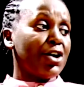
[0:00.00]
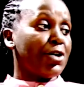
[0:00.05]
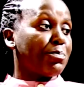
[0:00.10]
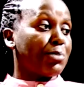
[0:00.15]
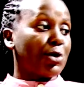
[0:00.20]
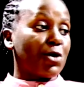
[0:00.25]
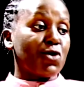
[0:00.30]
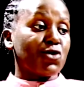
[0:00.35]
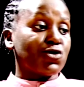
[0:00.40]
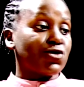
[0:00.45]

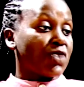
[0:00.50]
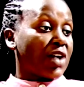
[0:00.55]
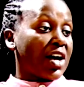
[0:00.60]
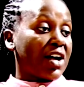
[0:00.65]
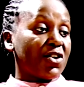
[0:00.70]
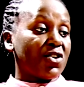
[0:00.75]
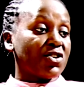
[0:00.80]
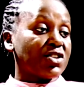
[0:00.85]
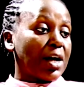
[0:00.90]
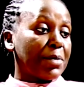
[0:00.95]
because you
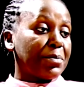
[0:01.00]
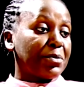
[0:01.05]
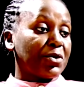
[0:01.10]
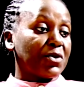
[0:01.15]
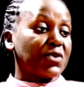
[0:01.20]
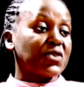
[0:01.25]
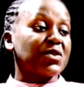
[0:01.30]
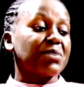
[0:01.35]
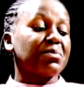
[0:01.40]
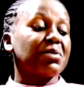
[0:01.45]
cannot
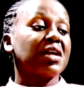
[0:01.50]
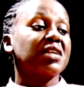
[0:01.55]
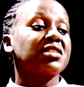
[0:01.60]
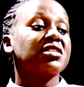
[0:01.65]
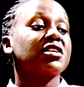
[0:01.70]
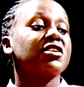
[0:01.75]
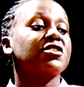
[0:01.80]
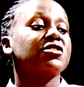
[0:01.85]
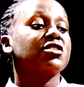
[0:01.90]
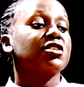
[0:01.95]
approximate
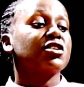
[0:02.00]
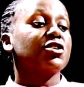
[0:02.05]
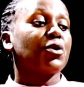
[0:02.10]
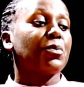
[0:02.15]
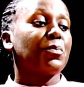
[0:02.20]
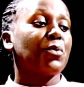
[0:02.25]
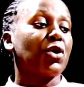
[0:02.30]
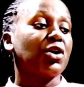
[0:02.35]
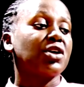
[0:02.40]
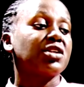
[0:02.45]

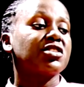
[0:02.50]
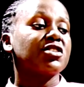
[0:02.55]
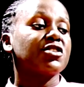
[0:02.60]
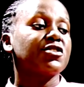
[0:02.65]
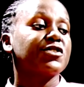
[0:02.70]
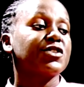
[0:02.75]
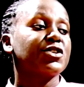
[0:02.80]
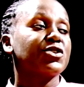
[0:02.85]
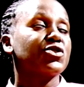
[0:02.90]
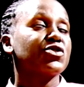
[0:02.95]

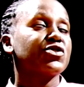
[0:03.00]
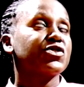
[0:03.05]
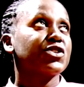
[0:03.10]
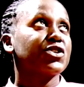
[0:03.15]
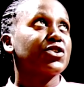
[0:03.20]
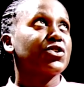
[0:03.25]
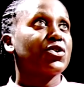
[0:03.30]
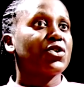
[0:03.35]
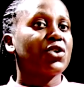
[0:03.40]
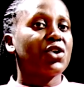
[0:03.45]

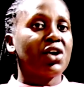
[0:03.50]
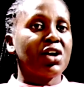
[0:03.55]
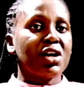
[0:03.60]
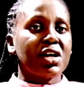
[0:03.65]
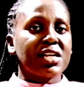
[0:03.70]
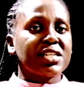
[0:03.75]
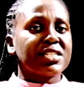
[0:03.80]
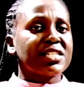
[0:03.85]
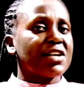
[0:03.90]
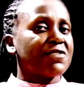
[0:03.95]

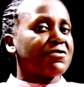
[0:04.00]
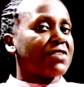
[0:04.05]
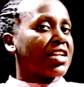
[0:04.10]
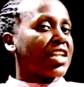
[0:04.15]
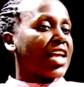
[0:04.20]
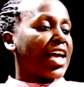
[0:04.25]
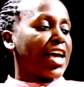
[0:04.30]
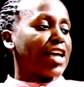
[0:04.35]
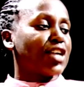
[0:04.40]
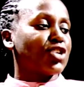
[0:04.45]

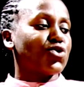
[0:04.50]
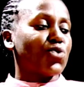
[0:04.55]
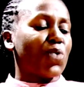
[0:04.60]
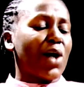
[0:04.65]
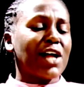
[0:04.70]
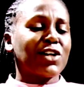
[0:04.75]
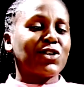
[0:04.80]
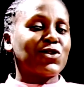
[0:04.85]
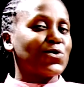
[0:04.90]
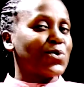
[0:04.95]

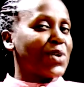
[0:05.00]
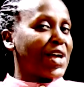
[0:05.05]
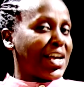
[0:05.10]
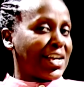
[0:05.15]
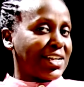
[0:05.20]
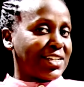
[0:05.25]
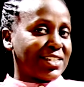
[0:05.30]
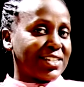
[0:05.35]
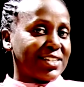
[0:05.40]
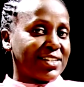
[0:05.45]
0.00781 to
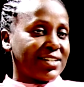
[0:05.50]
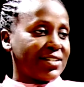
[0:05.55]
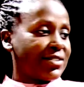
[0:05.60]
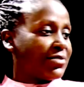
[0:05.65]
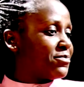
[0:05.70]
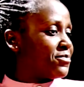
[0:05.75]
8.